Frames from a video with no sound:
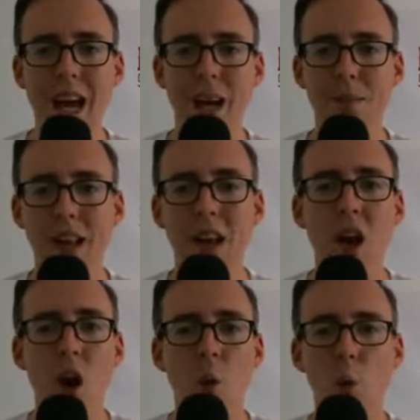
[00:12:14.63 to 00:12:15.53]
And I'm like,
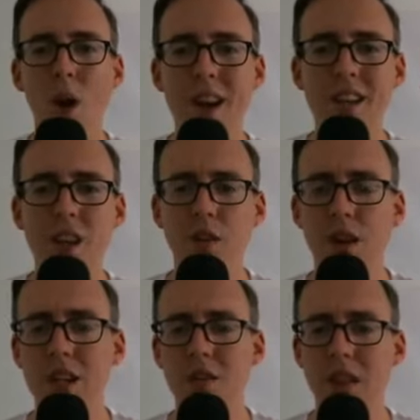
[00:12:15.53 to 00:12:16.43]
what is the
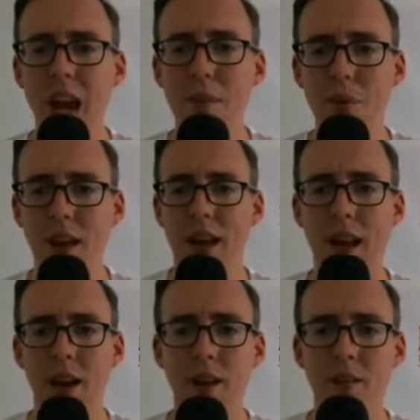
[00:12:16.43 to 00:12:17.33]
defensive game plan
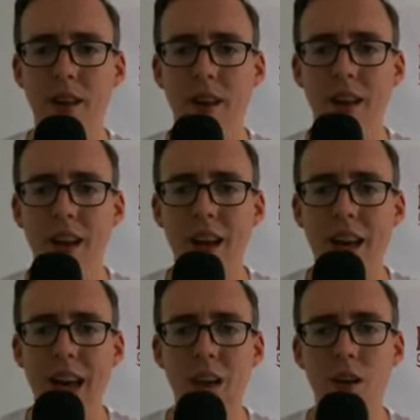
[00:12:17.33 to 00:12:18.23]
here?
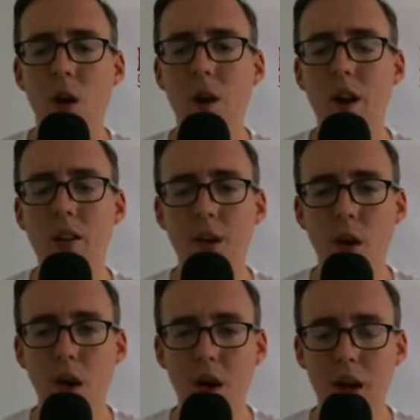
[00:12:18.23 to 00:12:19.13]
It's hard enough
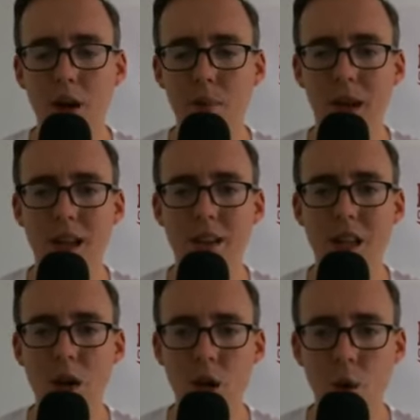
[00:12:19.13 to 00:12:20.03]
going up against the
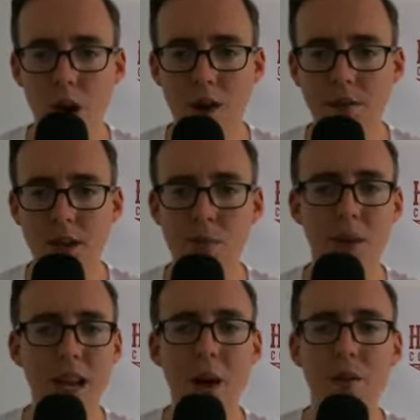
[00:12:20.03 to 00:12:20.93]
OU offense,
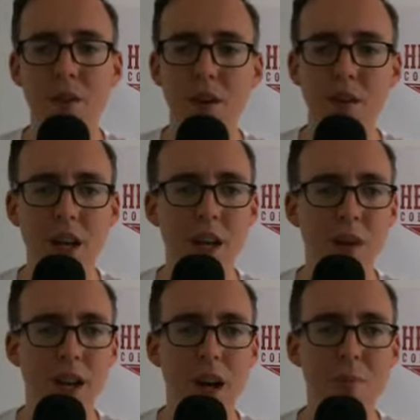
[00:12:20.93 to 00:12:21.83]
but now it feels like
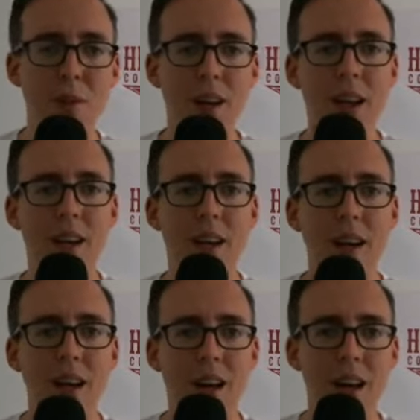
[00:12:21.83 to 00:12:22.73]
you're kind of playing,
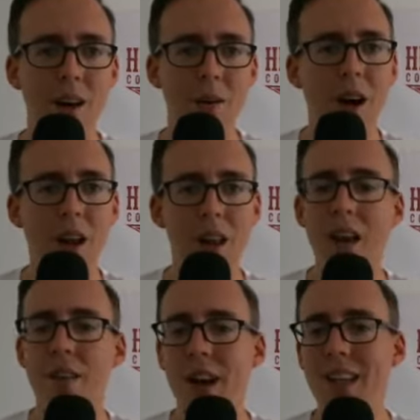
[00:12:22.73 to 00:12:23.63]
you know,
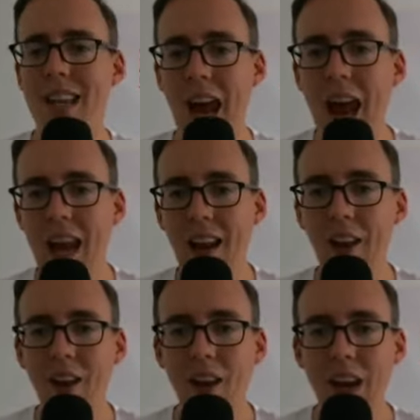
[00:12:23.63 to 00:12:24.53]
11 on
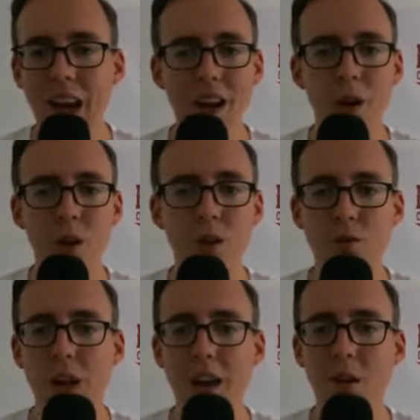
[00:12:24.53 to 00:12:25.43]
10 in
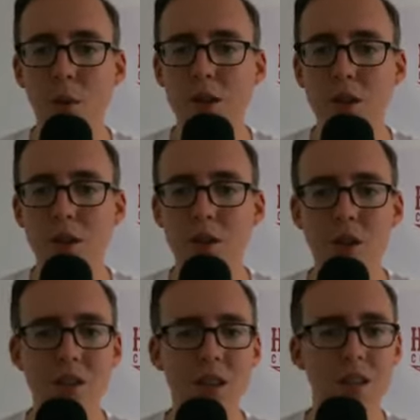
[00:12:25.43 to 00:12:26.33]
OU's favor, which is
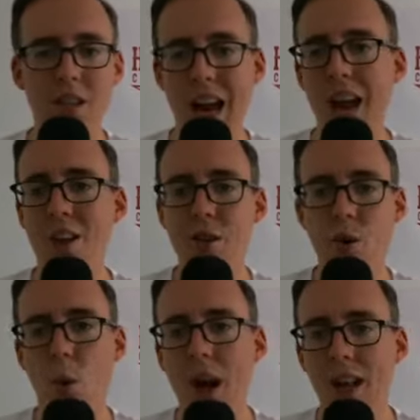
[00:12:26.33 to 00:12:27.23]
just a
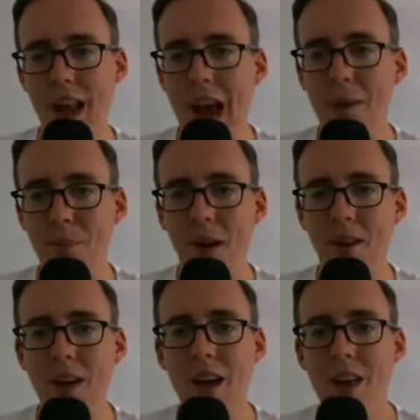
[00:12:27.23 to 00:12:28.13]
disaster waiting to happen.
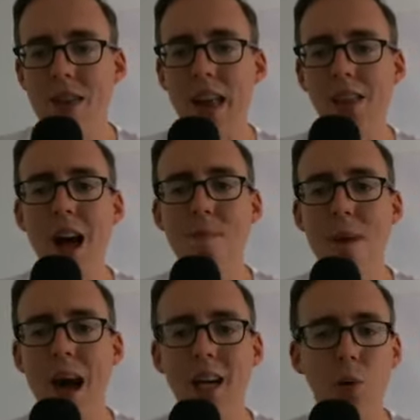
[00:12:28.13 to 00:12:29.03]
That
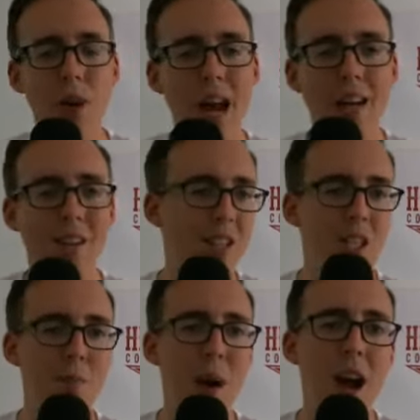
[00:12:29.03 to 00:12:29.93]
linebacker would act as a
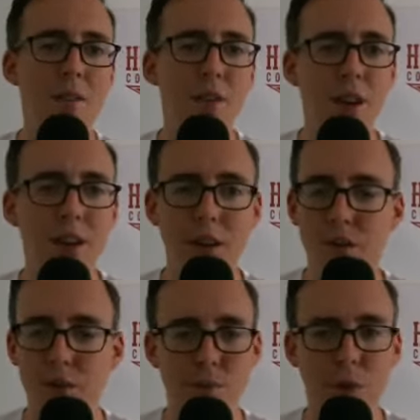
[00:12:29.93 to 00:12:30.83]
spy for a
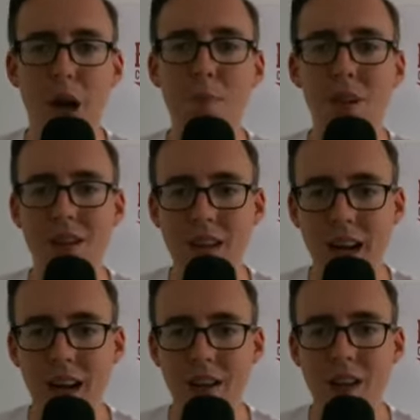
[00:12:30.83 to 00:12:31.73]
couple of
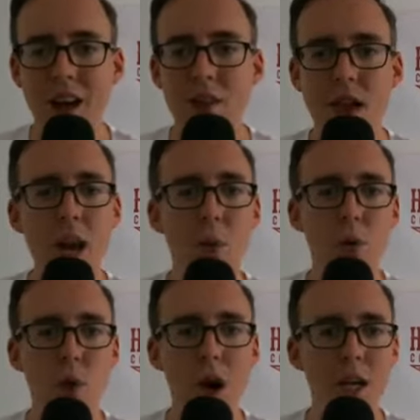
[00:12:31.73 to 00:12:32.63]
seconds. Then he
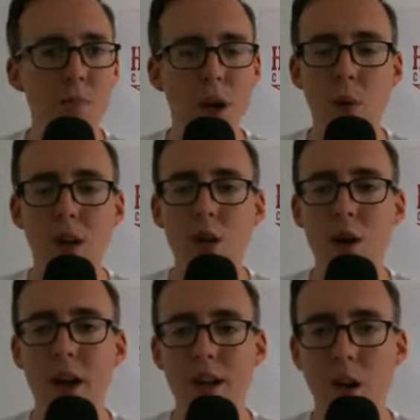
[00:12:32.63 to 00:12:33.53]
would rush, but he wouldn't
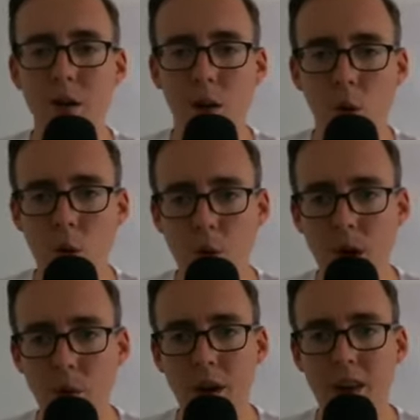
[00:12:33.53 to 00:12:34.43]
try to turn the corner
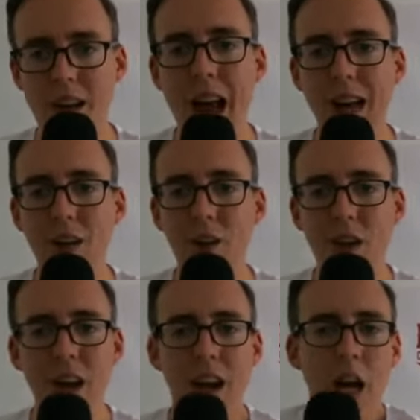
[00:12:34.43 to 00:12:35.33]
on one of the
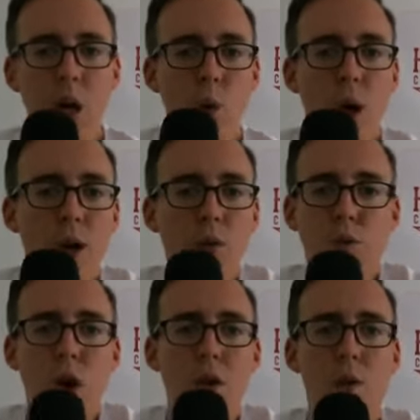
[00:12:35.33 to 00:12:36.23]
tackles. He'd run
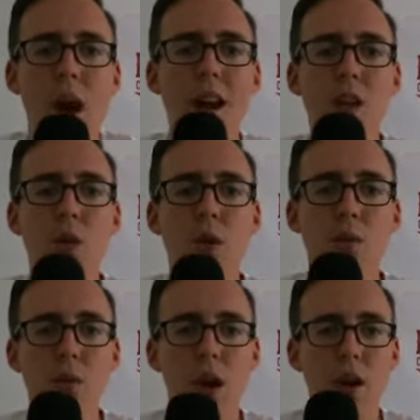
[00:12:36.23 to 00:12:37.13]
right into
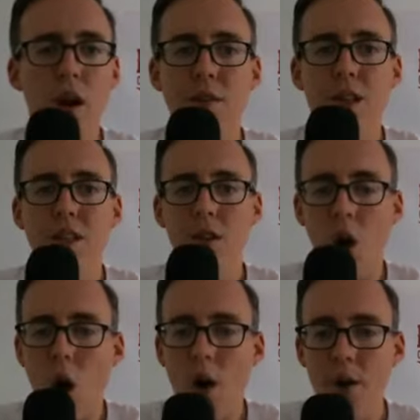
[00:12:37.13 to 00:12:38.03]
an offensive
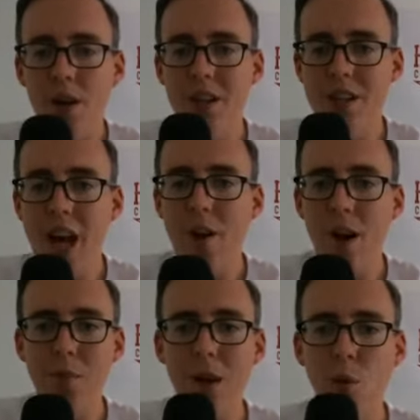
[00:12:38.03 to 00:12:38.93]
guard or a center.
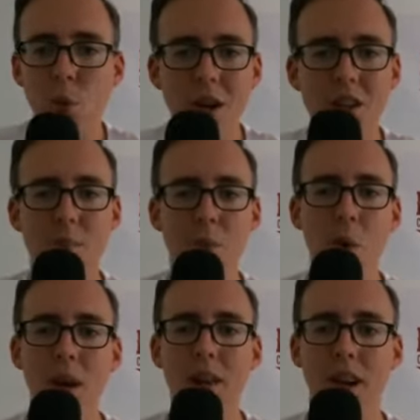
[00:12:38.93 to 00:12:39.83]
And I'm like, what's the
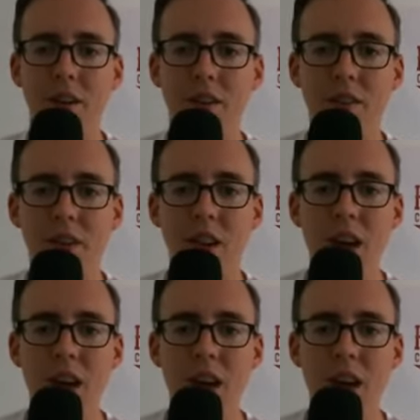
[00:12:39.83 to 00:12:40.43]
point of this?